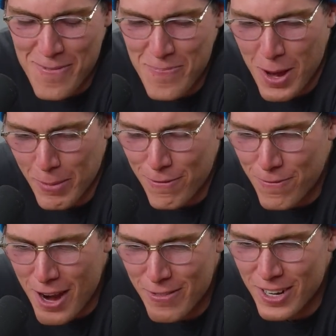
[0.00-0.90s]
Now, my
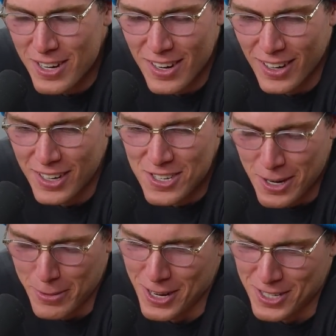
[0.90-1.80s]
favorite,
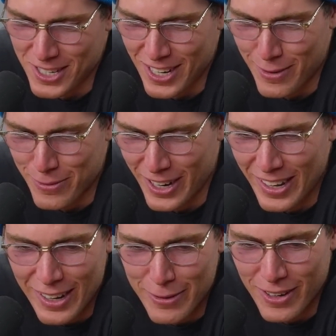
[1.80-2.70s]
GWS is kind of
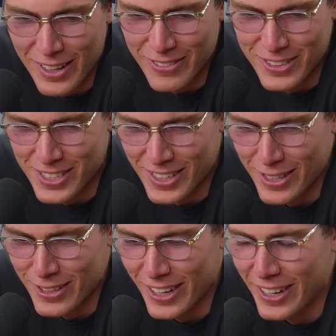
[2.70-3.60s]
funny. I find that one just
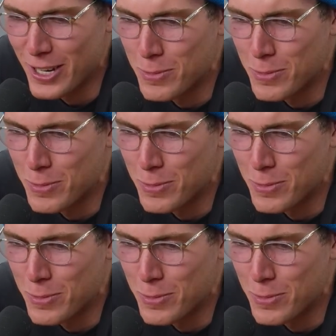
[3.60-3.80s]
kind of hilarious.